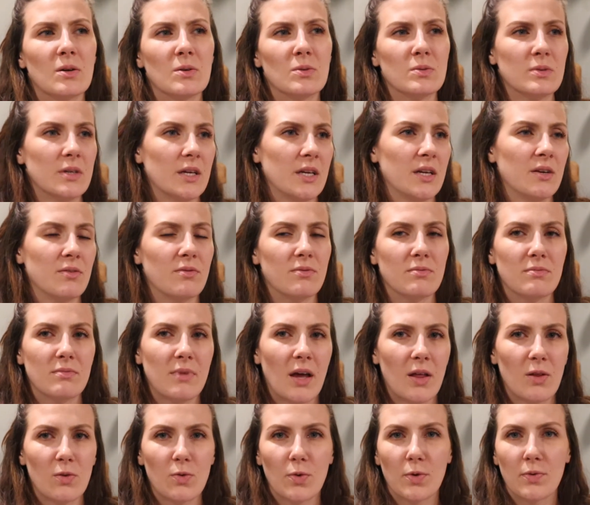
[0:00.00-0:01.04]
getting
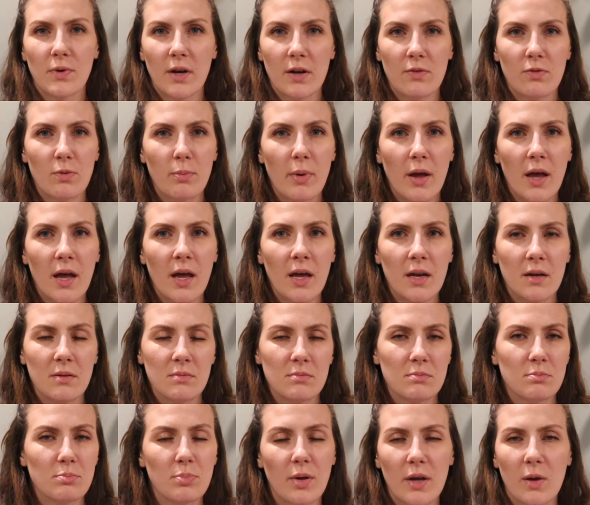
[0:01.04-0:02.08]
Eleanor ready for bed and
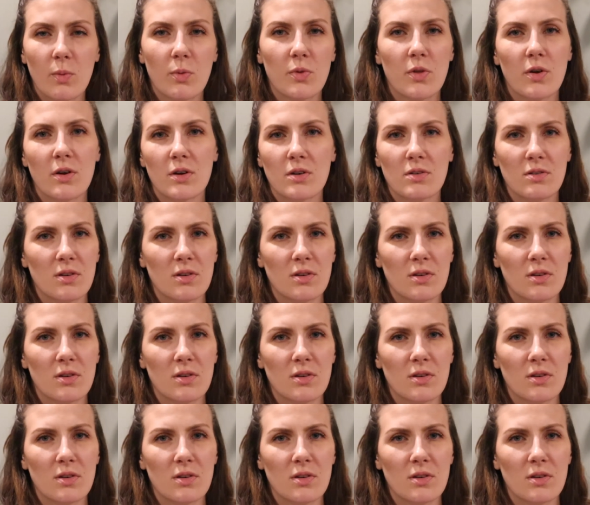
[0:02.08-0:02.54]
playing with her.